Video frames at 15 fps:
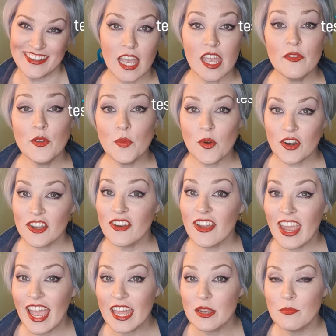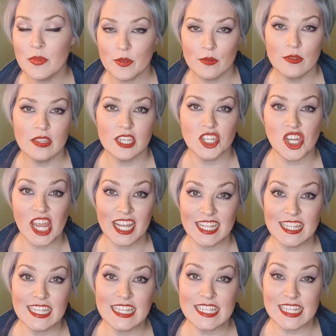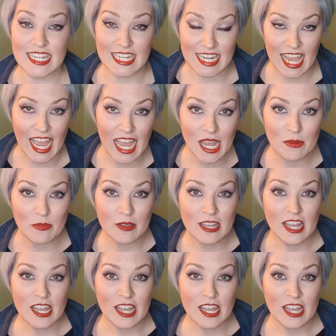If you want to know how to build the checklist in app,